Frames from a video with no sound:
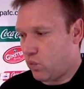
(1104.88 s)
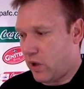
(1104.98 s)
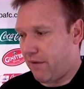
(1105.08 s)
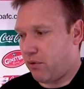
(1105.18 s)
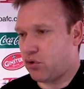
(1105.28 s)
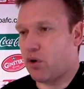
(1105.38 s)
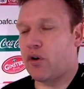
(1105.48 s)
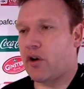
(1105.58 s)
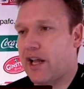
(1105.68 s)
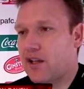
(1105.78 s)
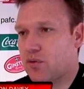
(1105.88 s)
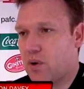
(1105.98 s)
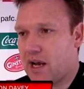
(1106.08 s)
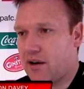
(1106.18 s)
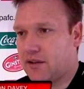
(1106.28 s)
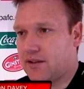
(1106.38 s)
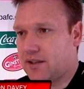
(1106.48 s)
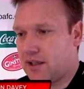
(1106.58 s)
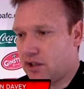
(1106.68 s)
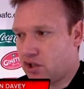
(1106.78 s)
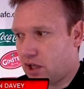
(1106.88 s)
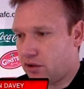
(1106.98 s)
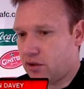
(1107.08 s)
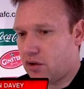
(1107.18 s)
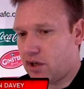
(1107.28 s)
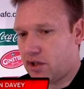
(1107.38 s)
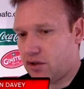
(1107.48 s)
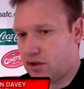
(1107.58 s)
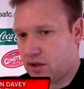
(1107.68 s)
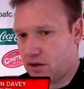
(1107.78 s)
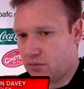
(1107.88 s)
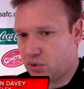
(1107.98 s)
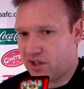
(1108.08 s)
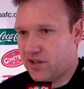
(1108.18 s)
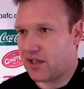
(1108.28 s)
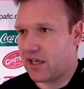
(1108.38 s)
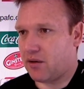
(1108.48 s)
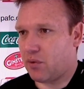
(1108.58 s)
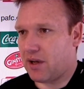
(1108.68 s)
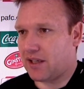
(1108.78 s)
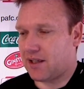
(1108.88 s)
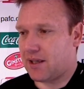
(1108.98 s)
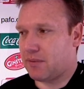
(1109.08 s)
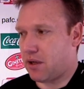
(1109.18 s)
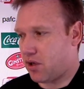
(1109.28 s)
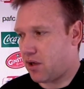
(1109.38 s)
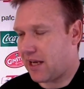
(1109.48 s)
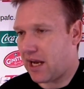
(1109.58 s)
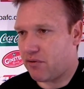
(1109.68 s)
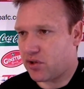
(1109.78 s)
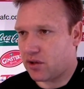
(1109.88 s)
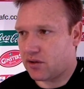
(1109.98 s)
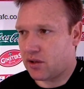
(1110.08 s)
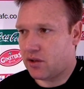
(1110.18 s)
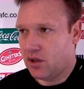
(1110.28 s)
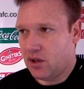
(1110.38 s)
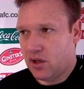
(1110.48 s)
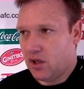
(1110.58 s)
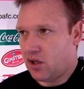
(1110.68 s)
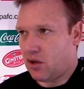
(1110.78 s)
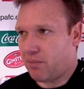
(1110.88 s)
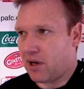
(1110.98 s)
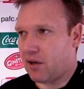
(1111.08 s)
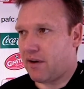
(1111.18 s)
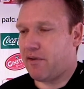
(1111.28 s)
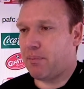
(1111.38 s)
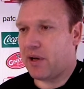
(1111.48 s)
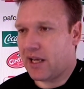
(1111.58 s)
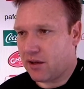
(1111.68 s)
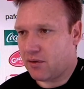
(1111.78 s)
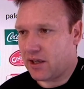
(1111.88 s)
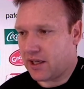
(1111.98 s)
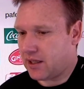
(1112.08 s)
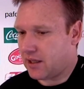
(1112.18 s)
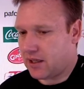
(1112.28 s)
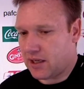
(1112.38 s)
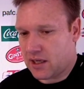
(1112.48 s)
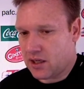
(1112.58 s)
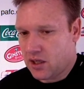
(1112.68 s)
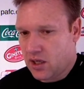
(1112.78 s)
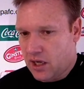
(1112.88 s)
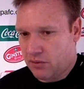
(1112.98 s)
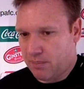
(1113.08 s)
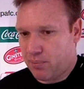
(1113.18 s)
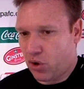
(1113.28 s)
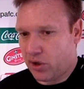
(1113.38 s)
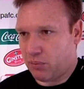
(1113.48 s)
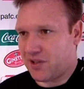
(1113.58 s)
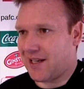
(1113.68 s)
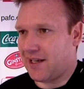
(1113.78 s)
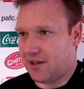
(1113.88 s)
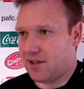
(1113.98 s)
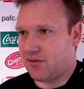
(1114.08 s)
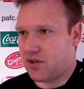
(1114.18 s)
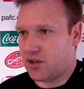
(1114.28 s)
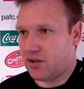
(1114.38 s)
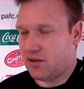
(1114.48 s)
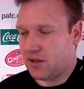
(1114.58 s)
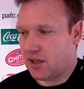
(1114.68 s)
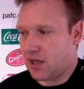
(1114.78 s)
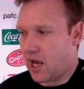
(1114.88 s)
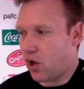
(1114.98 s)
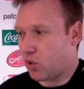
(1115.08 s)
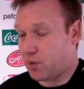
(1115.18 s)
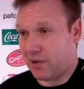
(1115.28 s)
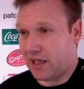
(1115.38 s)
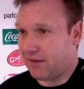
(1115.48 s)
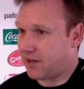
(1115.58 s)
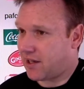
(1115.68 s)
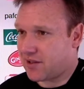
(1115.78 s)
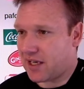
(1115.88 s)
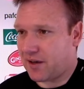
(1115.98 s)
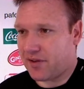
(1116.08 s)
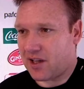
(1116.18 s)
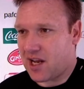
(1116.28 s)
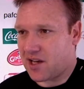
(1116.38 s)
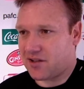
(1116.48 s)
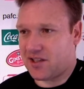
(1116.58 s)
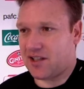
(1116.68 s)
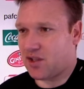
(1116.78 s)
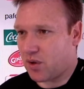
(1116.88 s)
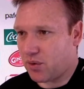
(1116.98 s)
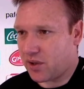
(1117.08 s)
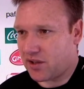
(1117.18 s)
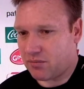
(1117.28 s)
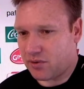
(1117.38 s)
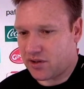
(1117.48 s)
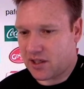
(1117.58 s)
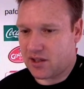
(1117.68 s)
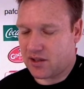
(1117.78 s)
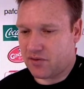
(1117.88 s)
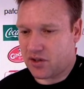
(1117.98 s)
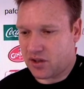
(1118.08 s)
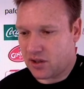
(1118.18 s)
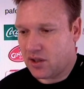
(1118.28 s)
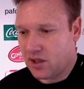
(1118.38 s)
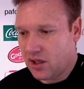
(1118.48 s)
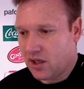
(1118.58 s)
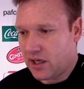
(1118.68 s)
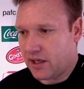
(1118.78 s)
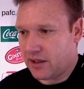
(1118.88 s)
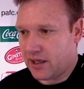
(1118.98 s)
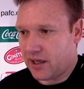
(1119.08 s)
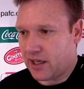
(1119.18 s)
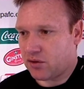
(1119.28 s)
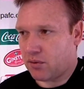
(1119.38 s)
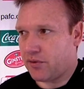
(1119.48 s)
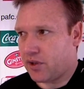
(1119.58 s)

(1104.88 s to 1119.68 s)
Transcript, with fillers: Whatever was going on elsewhere at uh, Charlton and Norwich uh, was incidental. We had to come down here and get a result, and know, I'm proud of every player, and uh, it was important that we stayed in this division. Uh, I always believed, and I said for the last six to eight weeks that we would stay in this division, and, uh, and that's what